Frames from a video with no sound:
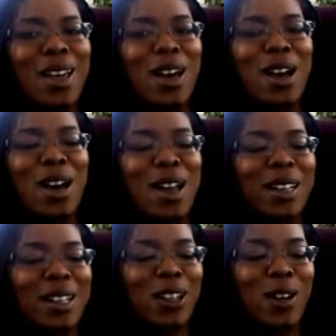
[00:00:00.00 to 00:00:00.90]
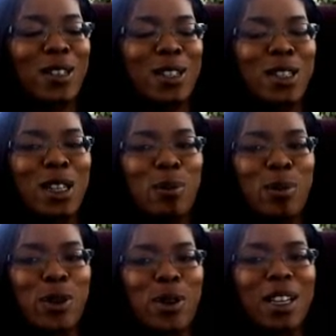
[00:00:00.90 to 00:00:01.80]
And he lost his
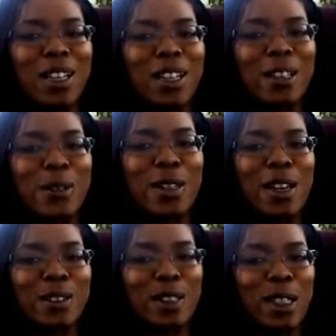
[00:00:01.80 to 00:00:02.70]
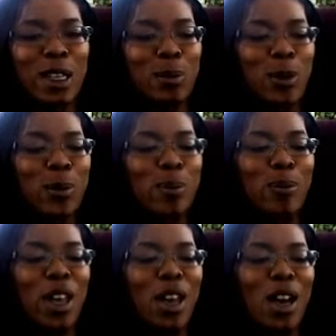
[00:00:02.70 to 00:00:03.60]
temper and he cleared out the temple.
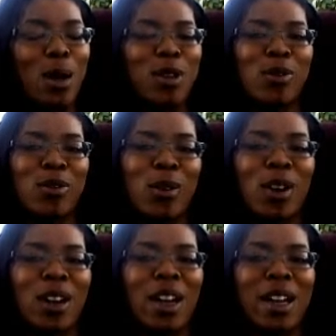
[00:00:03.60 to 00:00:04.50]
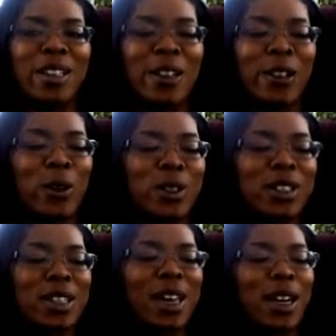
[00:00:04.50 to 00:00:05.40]
Before I go to
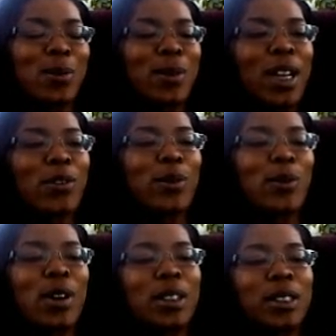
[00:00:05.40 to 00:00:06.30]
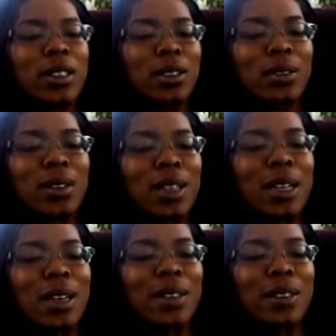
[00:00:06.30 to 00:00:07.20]
that, I want everyone to
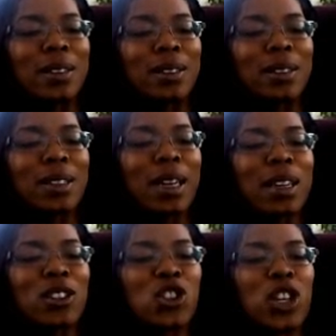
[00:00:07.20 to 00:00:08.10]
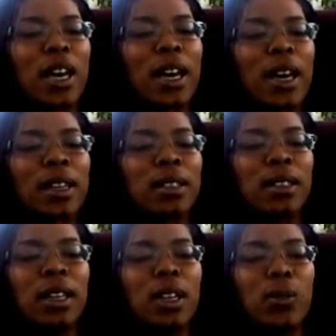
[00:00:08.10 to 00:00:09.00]
look at John.
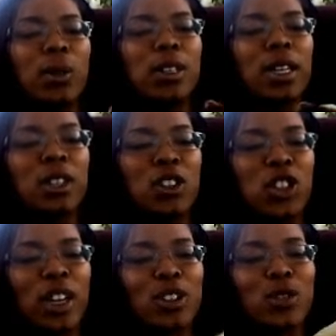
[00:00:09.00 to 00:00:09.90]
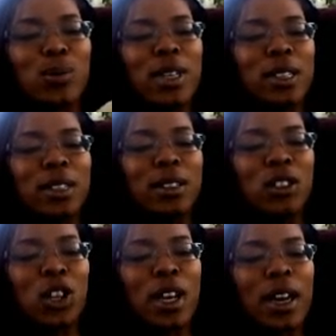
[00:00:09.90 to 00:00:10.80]
When you get a chance, read
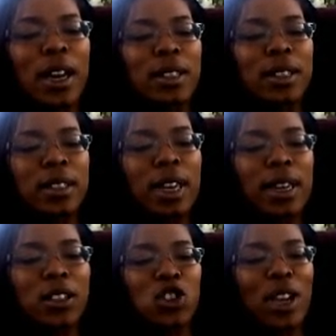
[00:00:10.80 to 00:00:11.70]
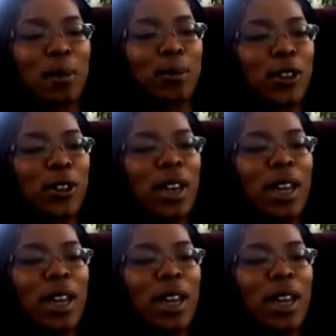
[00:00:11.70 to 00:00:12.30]
John's 2nd chapter.